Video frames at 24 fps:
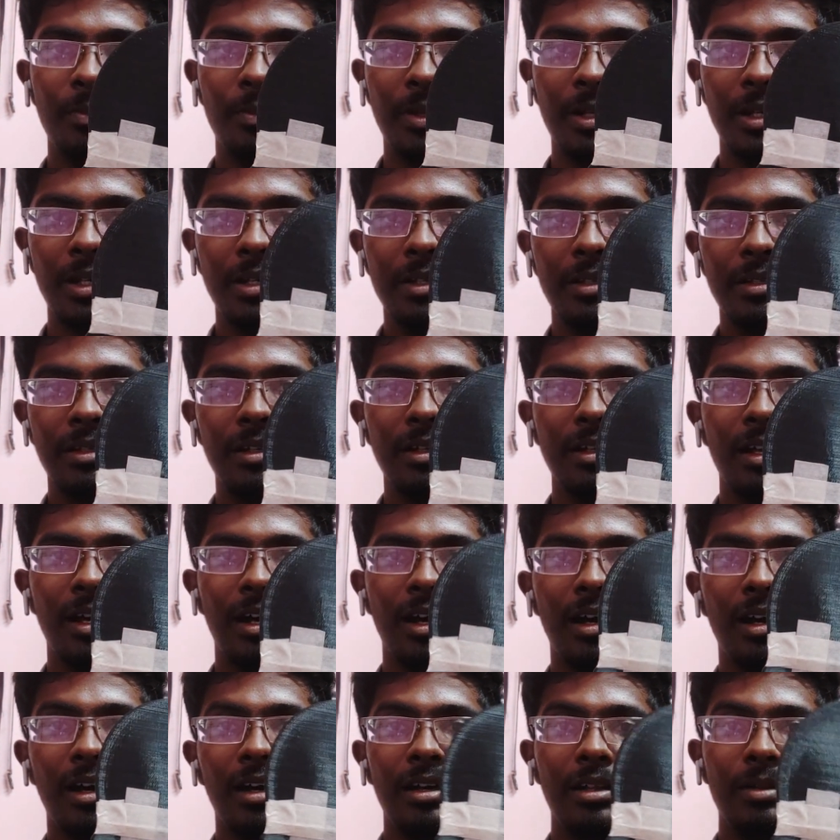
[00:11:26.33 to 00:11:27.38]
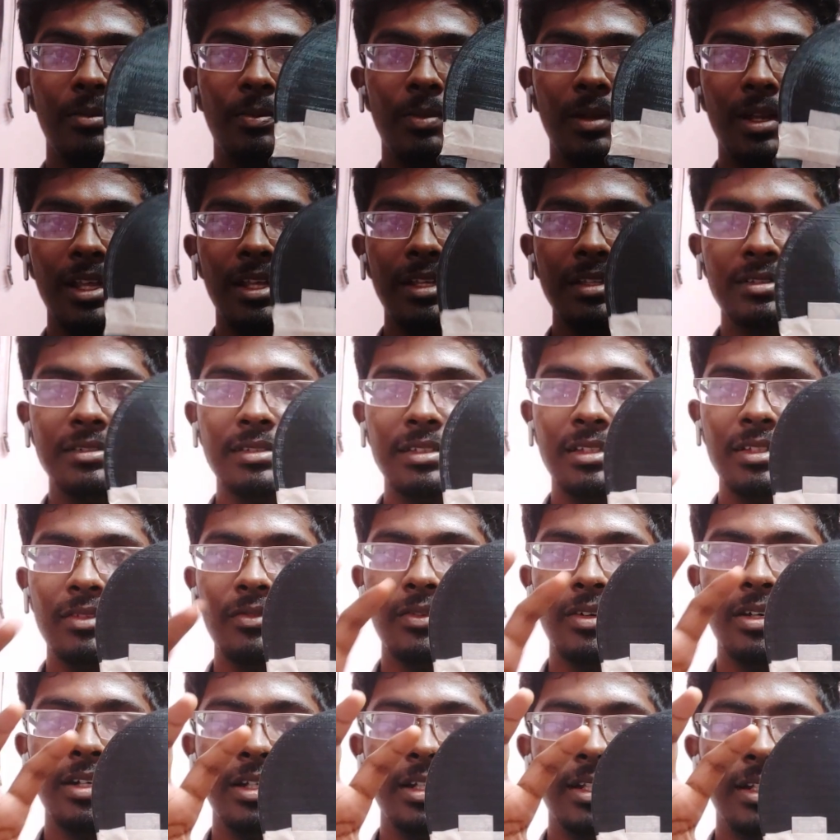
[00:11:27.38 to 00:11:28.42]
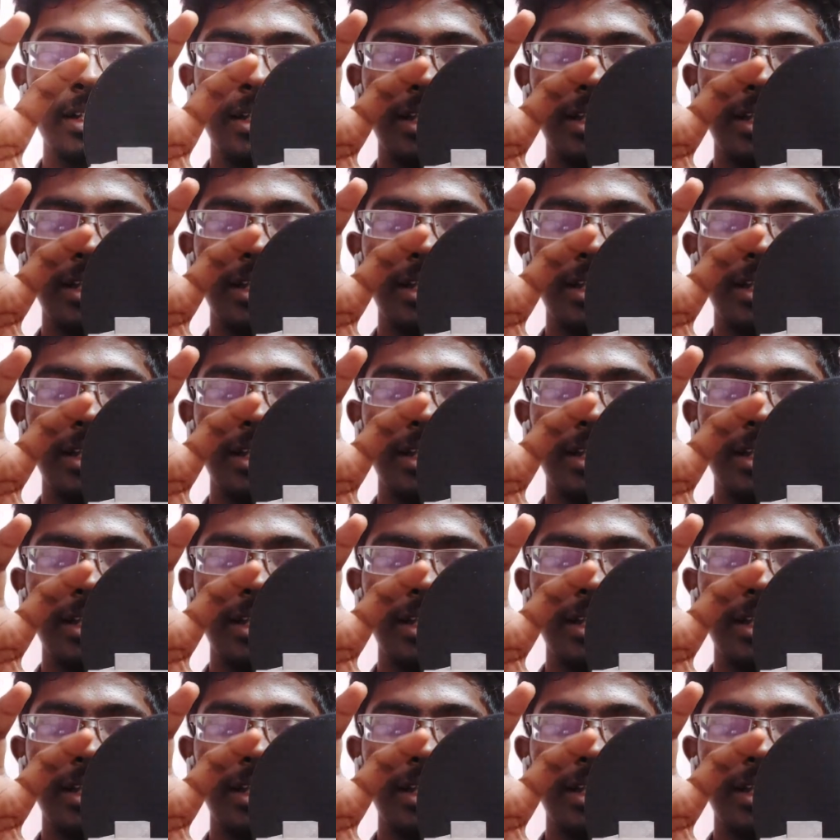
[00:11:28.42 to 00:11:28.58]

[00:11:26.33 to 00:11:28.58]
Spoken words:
printed are placed in the vertical